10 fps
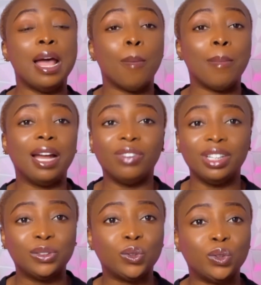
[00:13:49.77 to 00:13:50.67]
My
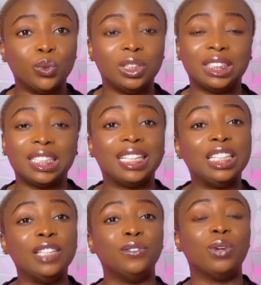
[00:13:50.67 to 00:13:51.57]
advice to you is that
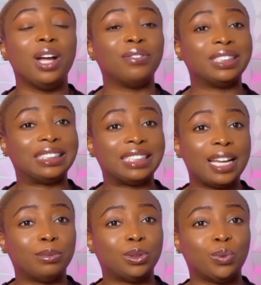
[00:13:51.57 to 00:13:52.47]
if you have the time
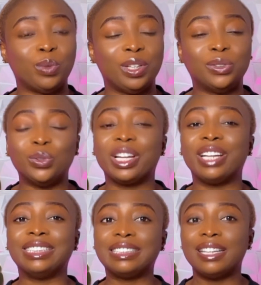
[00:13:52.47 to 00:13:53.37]
to wait, you can
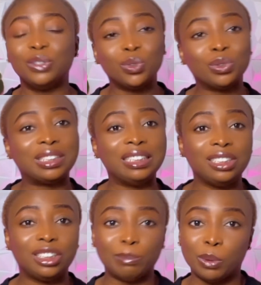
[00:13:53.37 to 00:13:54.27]
decide to do sea
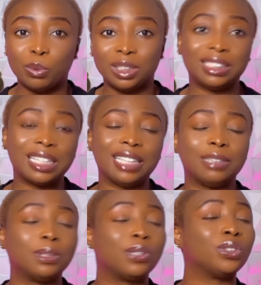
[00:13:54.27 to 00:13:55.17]
shipping with this item,
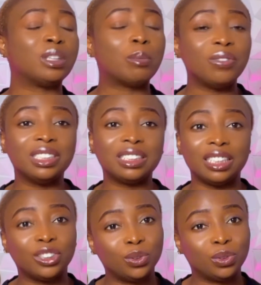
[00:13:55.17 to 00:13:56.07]
because some of this
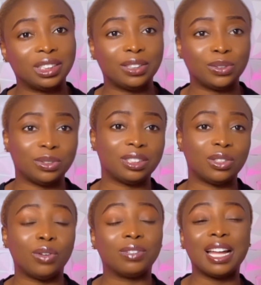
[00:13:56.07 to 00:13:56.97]
kitchen utensil
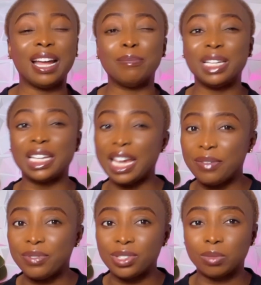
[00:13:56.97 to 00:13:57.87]
stuff can be heavy
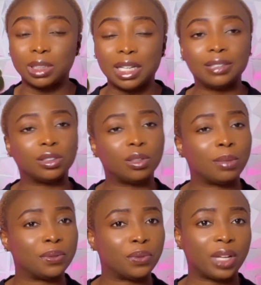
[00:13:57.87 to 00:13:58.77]
sometimes, some are
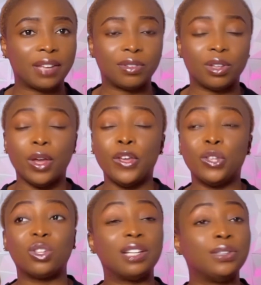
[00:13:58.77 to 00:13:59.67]
not heavy. You
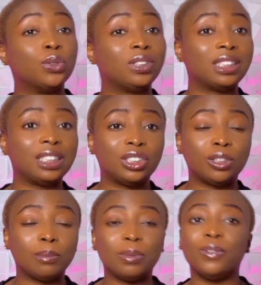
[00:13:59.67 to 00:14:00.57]
can do sea
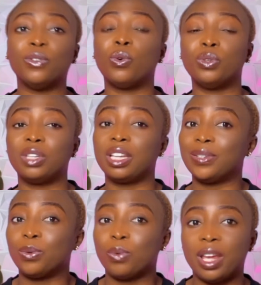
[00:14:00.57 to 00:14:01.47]
shipping or you can
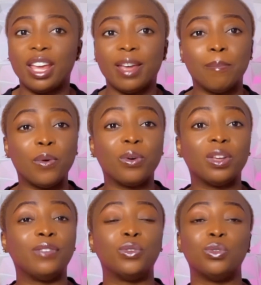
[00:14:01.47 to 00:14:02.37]
do air, but
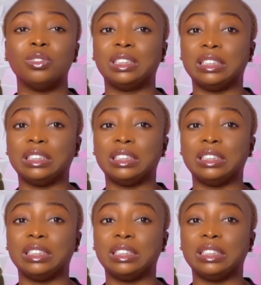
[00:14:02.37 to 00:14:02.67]
if you do sea